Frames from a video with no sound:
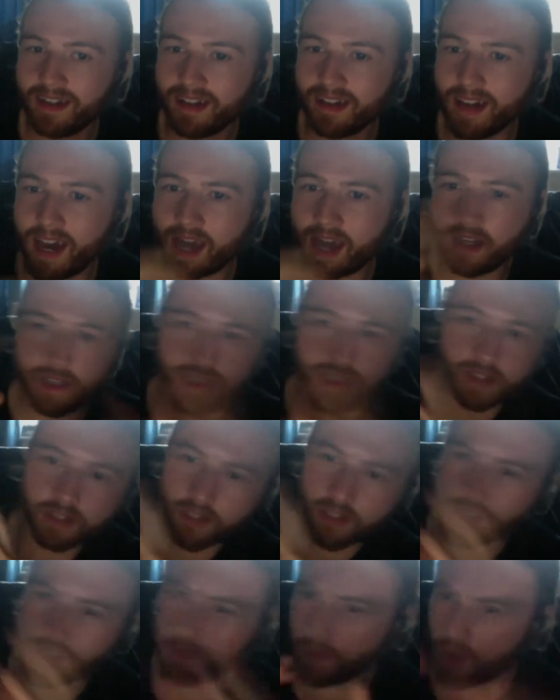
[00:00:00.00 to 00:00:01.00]
And there's
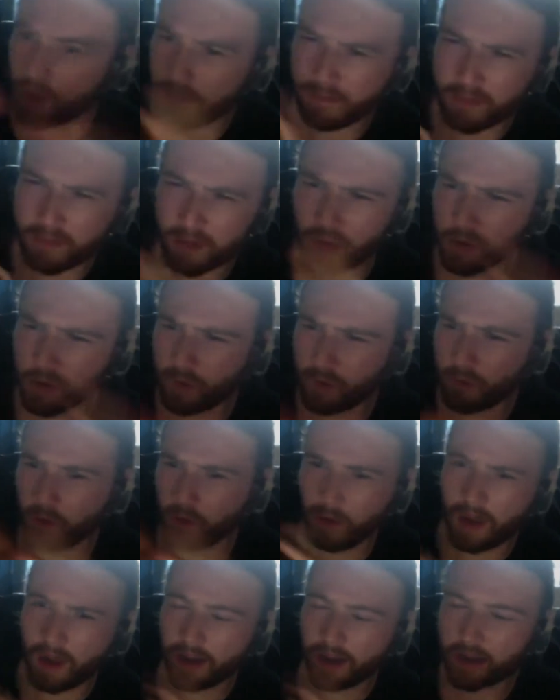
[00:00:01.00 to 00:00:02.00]
some like beautiful
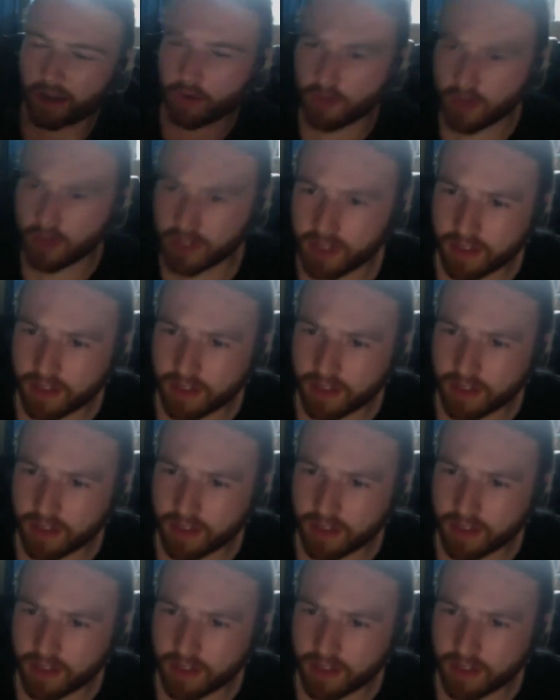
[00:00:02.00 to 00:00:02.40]
like cross